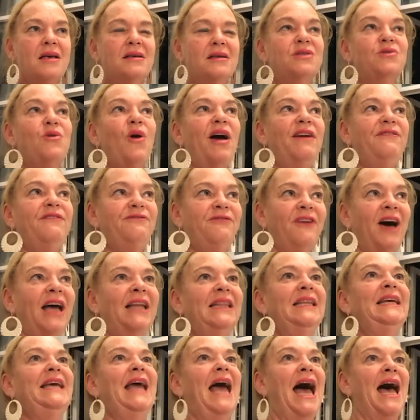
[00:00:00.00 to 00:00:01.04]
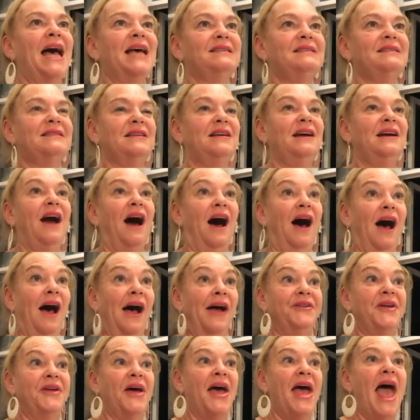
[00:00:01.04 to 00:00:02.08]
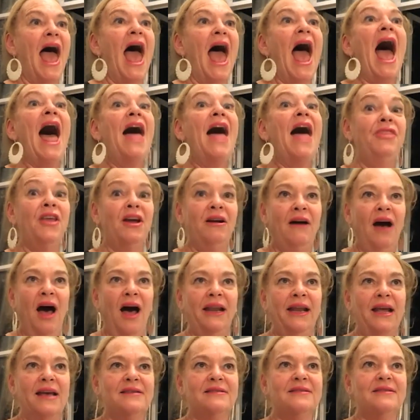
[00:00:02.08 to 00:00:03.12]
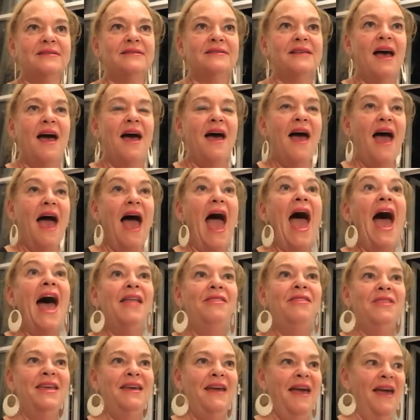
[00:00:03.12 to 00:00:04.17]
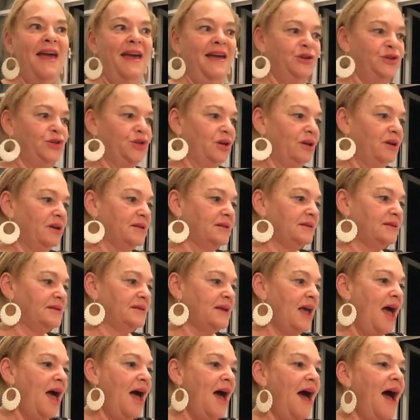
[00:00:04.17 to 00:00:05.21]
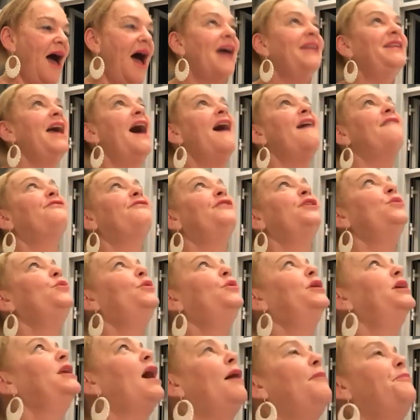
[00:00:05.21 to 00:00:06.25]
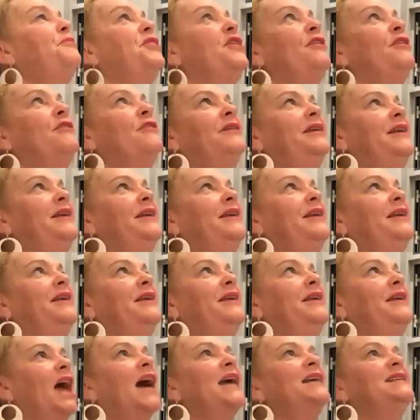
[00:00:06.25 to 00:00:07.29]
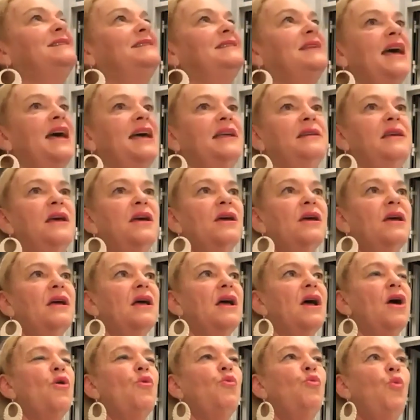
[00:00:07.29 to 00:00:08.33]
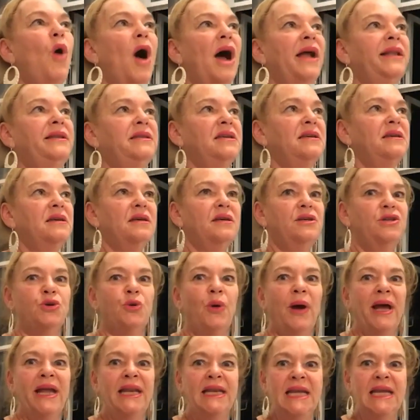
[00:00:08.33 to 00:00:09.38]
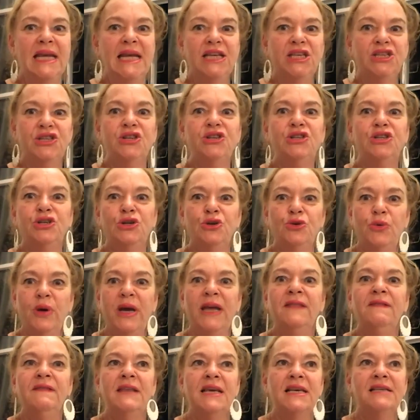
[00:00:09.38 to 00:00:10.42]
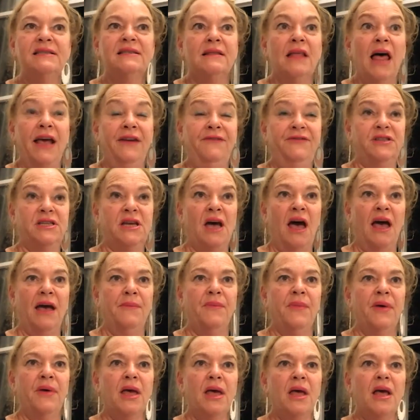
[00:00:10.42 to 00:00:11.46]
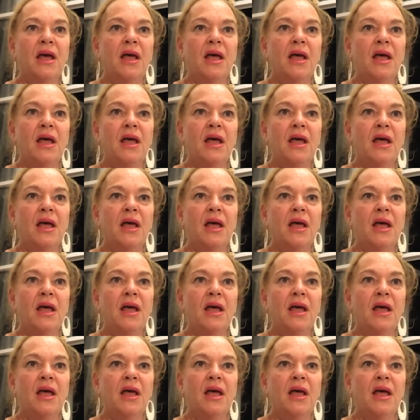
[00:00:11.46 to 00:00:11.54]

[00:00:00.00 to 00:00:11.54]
So I finally asked God and the goddess and the angels and everyone up there in heaven. I said, What do I need to do in this lifetime?